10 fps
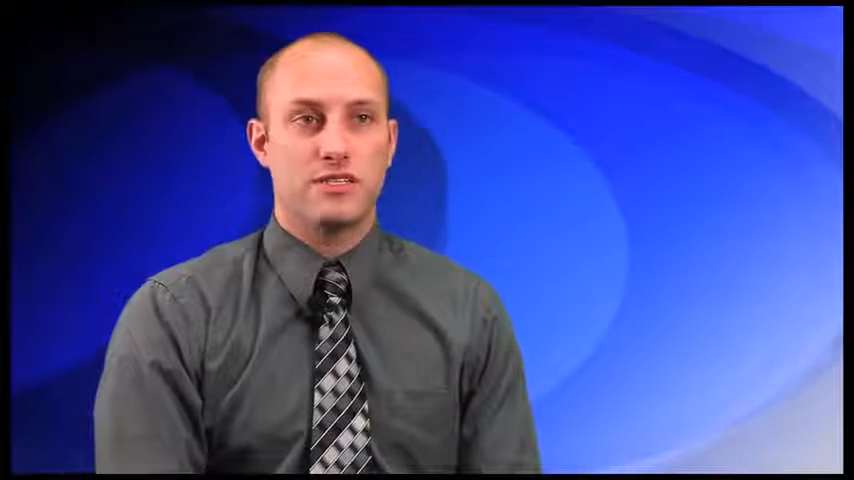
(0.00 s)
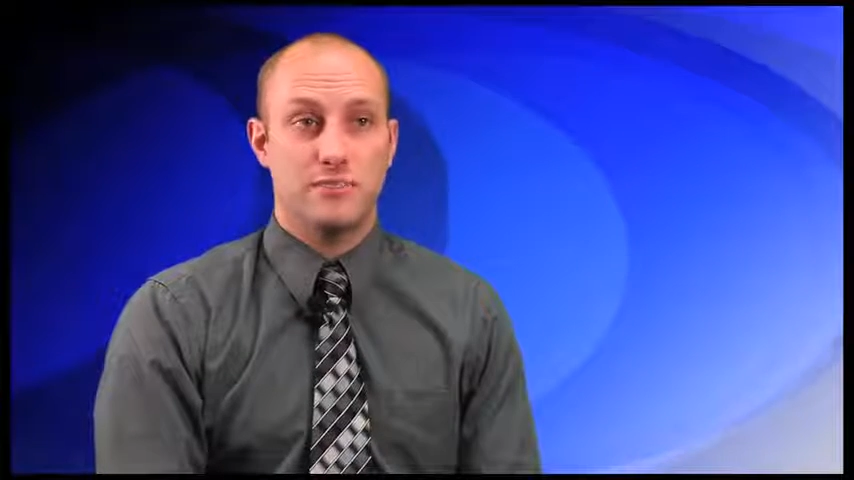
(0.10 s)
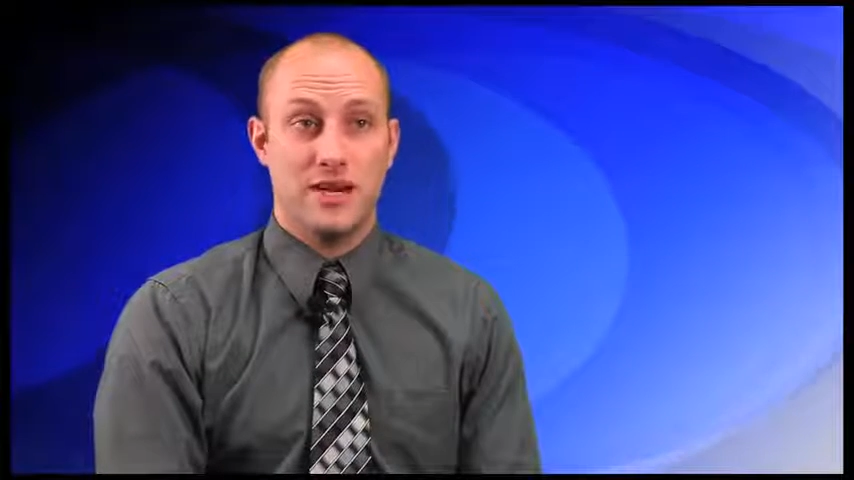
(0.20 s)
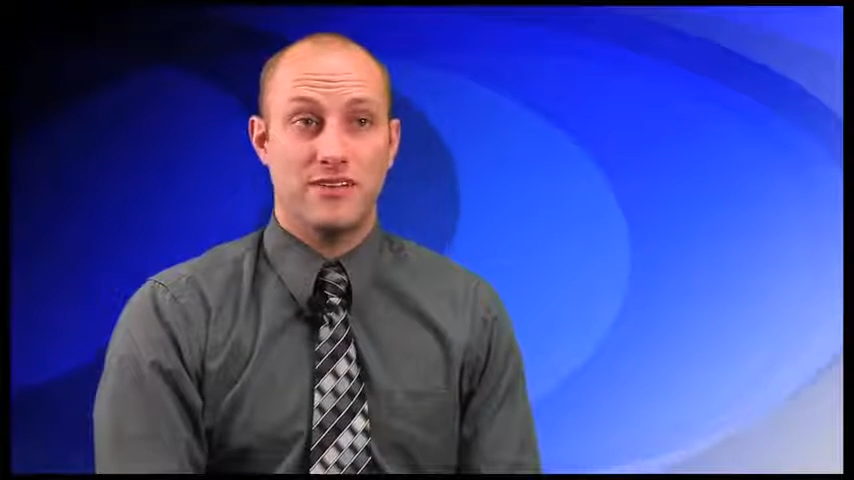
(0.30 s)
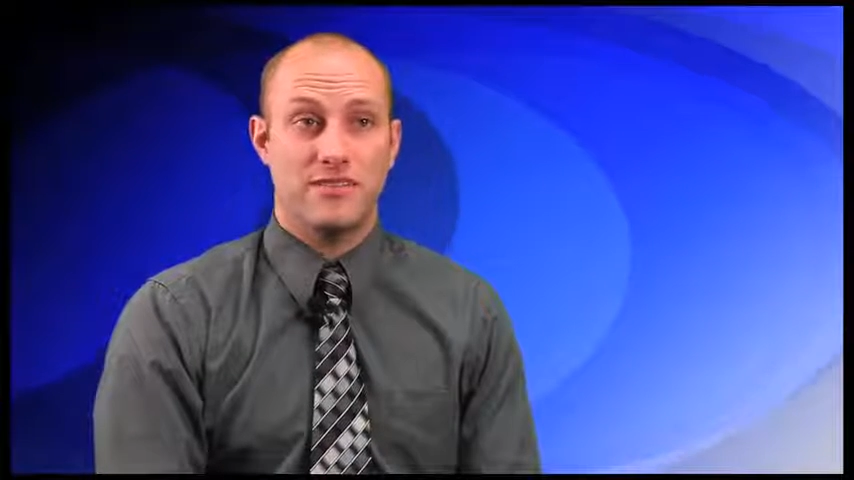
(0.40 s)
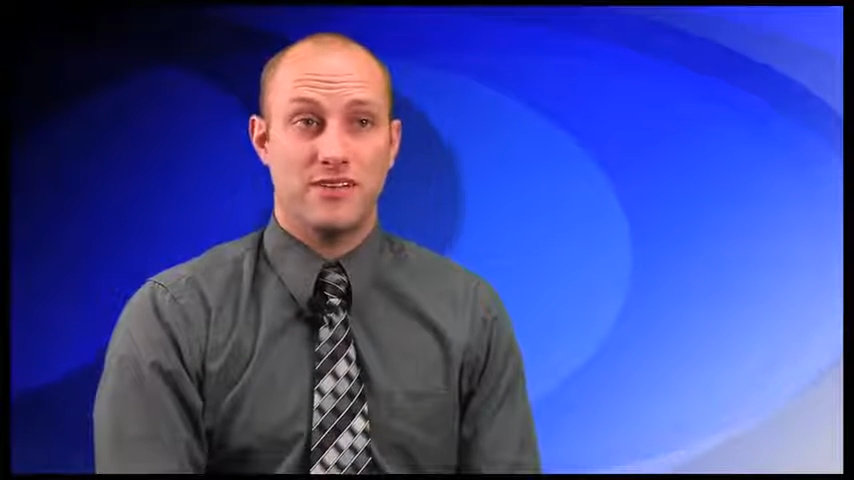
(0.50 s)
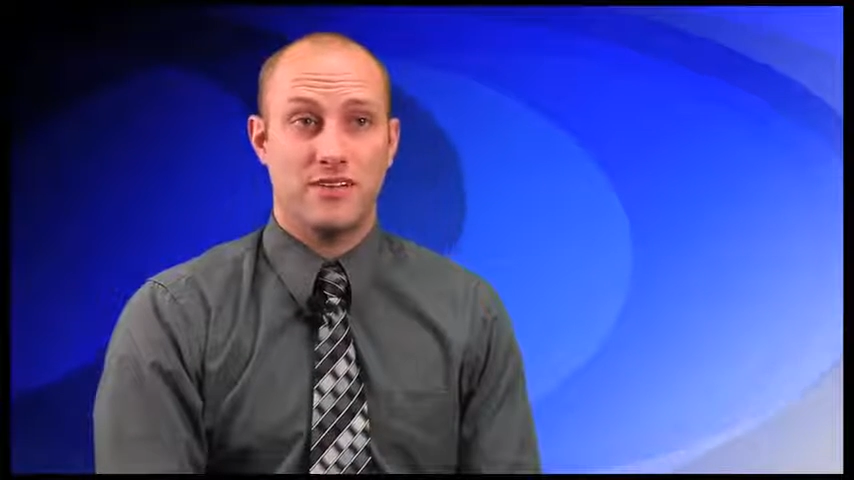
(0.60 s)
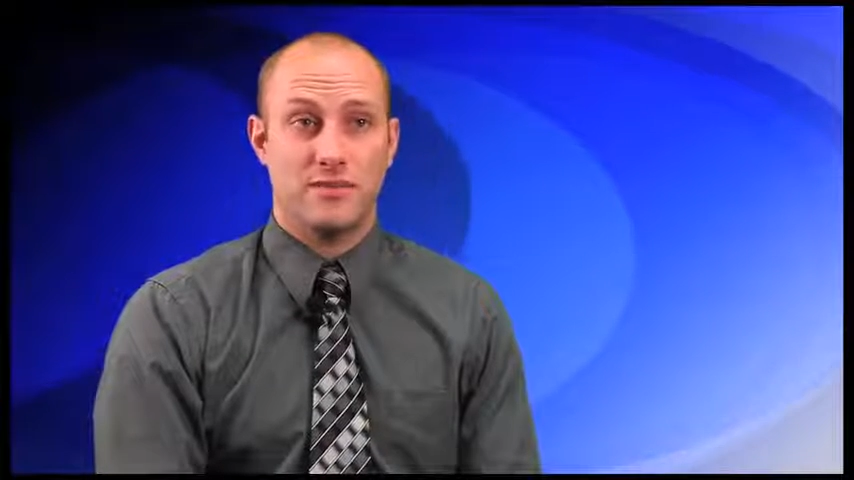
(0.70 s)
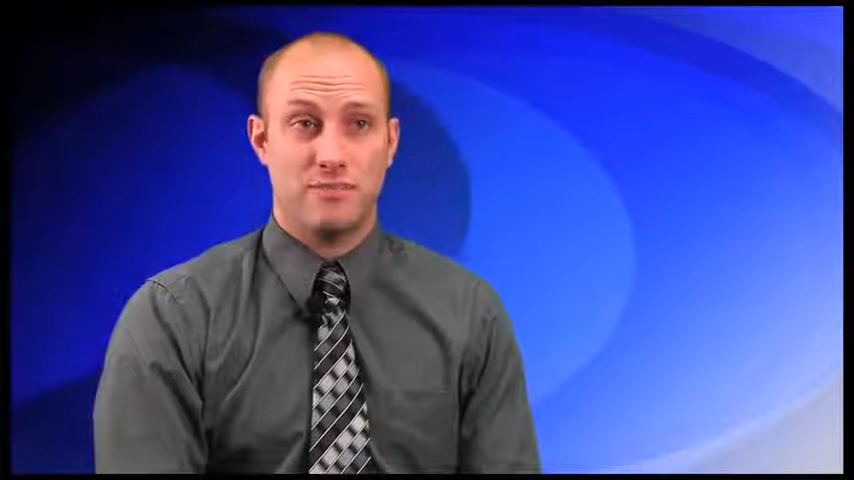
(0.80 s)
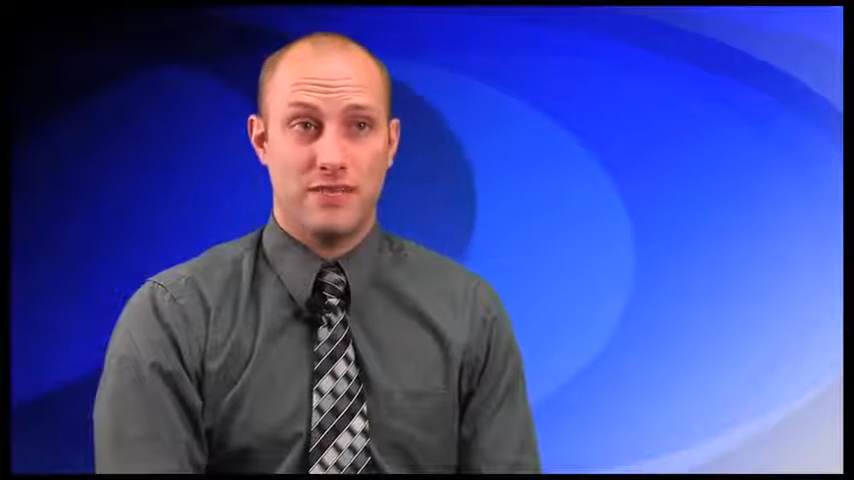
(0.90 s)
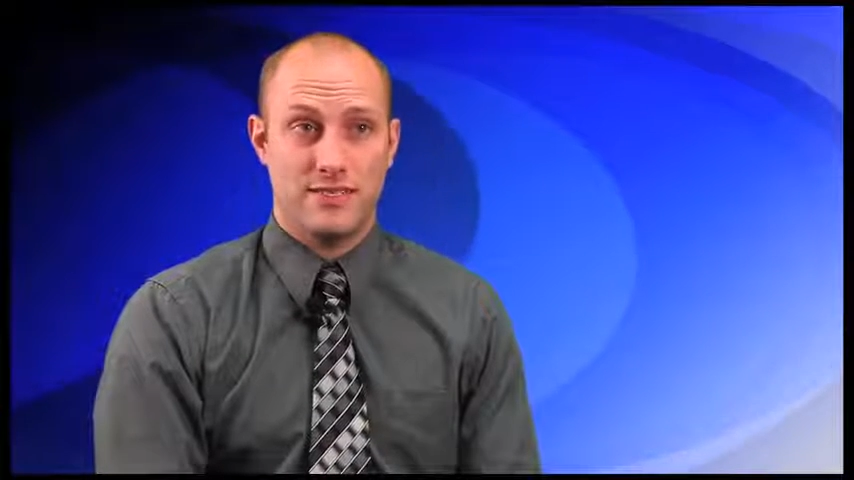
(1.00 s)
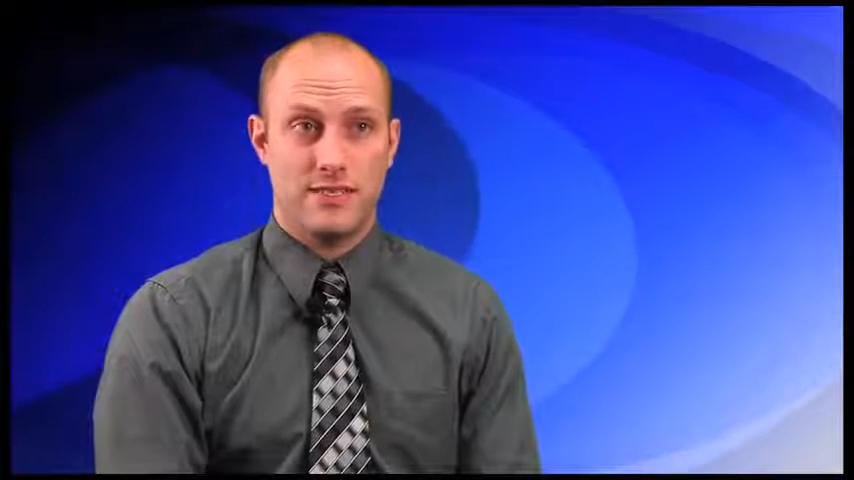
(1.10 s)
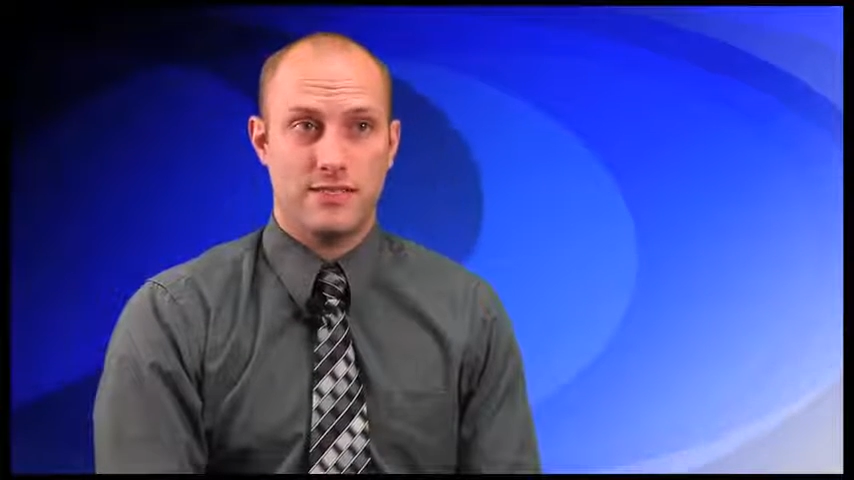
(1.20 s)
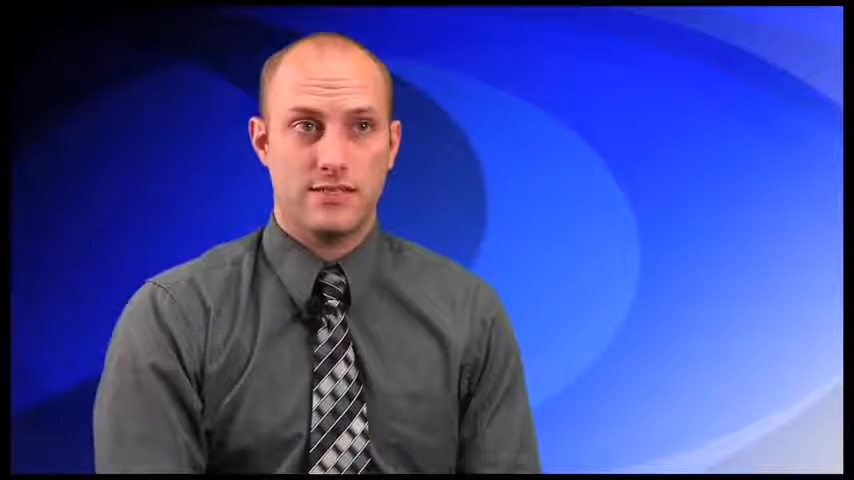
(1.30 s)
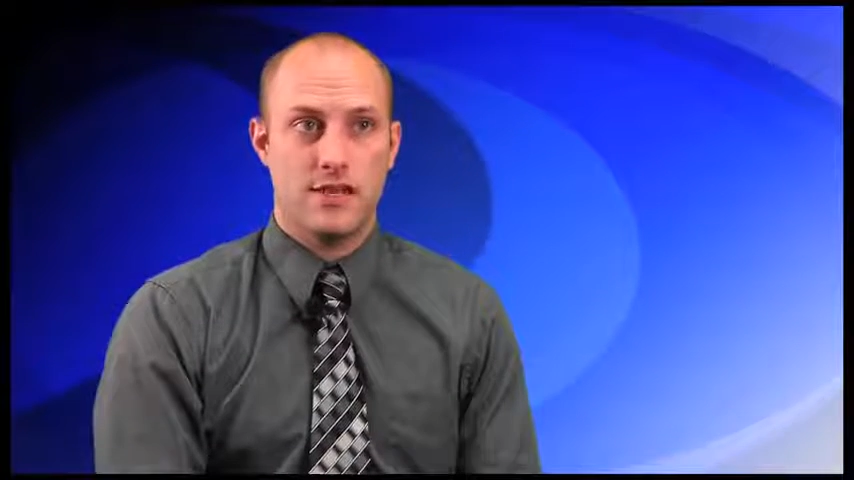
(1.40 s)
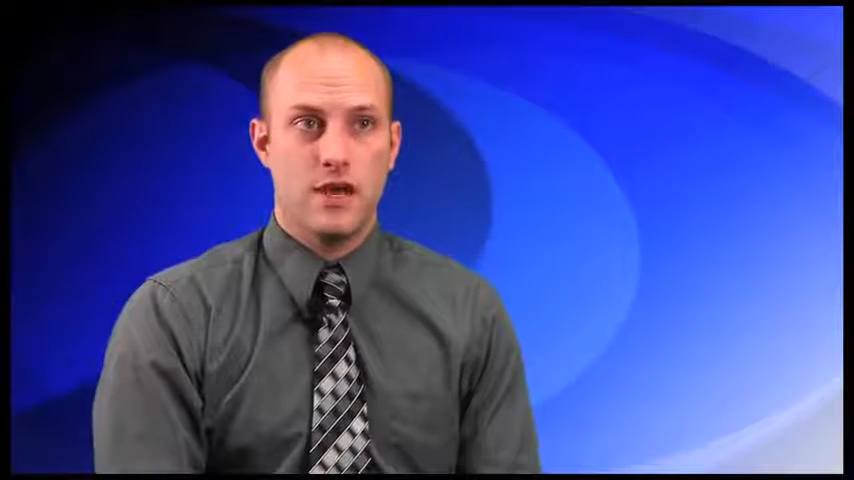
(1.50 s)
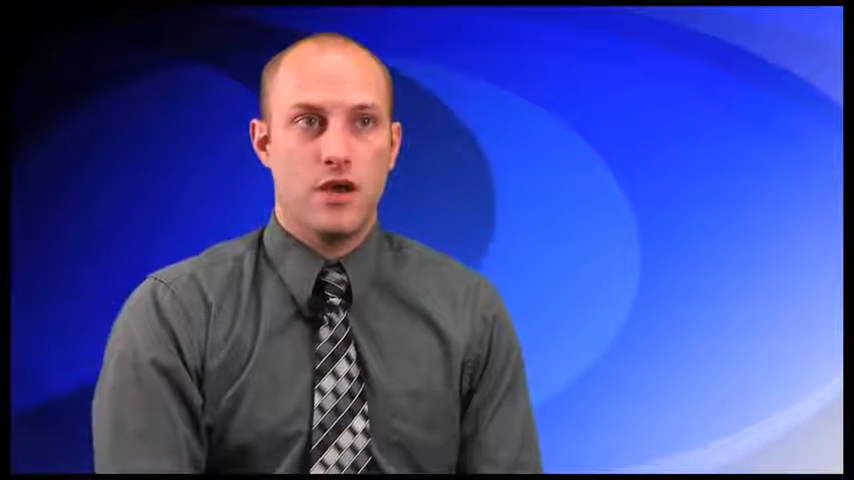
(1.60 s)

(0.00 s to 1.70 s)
it to benefit the business.